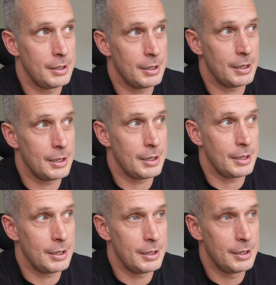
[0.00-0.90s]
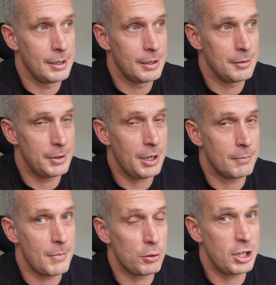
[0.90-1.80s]
But yeah,
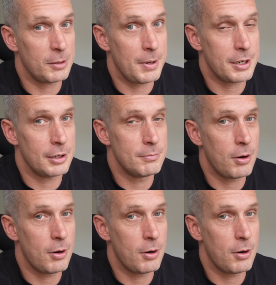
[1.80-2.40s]
I'll check back in